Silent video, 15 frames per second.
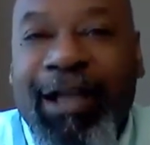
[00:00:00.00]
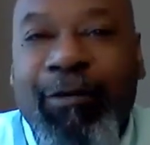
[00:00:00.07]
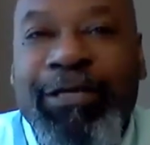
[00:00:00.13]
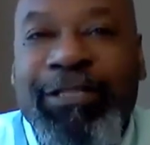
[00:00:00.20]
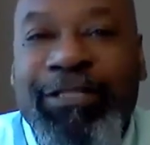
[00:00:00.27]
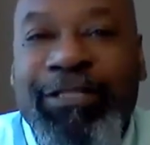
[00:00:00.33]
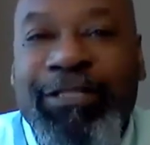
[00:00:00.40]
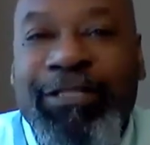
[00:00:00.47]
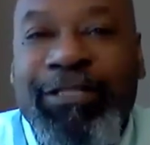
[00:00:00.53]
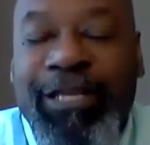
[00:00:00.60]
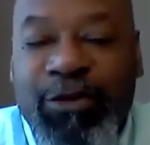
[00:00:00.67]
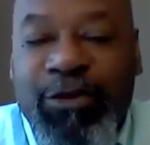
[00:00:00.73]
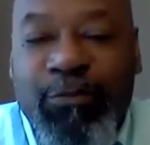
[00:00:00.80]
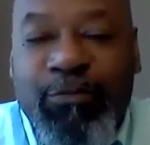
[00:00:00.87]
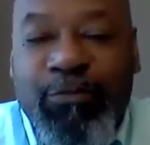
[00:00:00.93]
I always say
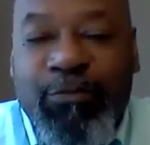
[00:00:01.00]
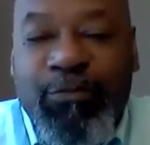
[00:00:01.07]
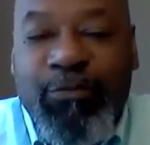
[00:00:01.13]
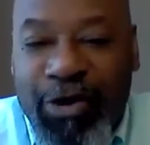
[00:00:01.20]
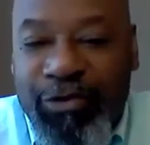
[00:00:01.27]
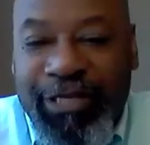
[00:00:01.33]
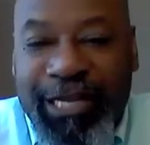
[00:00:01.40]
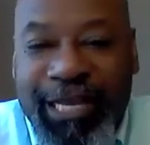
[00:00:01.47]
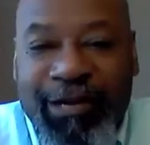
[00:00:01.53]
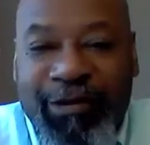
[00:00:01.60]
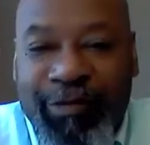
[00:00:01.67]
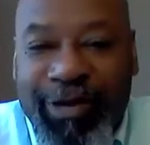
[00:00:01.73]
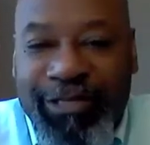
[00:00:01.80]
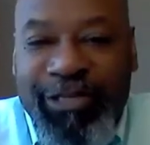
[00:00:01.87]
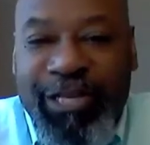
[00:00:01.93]
you point your nose
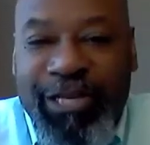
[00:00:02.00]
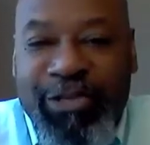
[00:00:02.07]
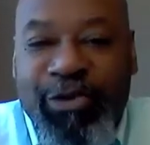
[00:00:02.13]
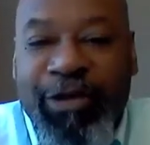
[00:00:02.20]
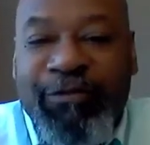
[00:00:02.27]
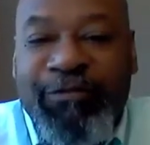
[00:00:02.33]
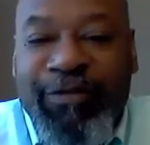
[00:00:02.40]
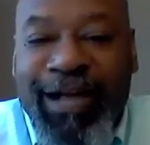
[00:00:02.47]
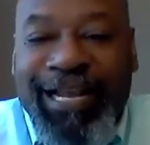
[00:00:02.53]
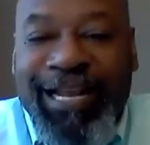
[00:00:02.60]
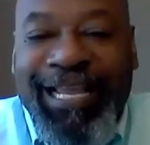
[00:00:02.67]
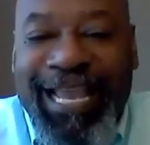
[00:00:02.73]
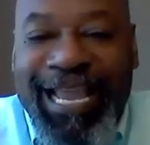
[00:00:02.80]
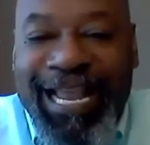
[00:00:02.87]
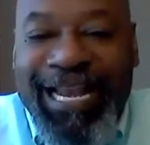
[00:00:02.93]
in any direction and you can
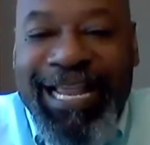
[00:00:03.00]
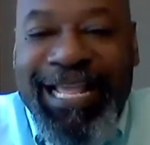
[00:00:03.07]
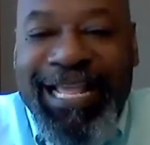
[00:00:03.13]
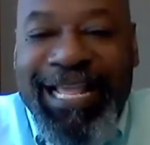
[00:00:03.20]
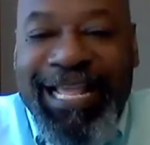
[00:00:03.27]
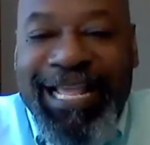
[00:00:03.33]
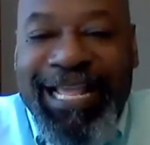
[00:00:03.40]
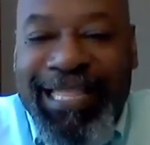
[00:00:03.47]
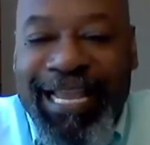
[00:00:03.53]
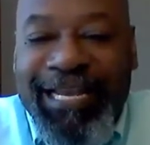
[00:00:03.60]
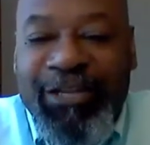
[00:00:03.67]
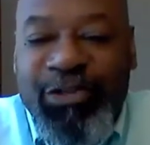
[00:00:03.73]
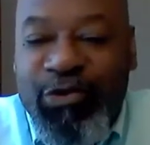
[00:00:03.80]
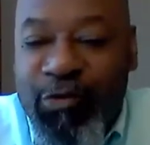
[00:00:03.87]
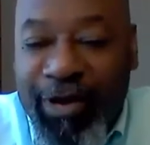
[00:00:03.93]
find anything
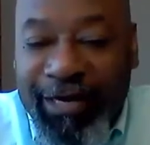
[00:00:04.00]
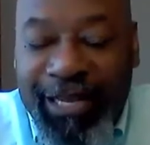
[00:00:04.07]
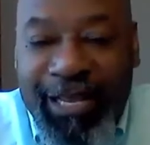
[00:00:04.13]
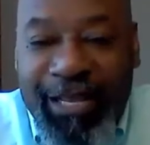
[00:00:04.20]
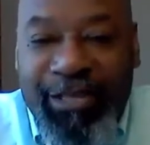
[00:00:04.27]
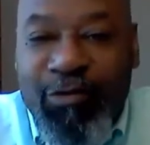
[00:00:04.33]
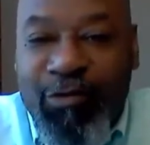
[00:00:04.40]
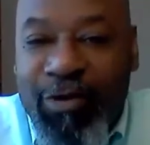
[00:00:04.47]
that you want.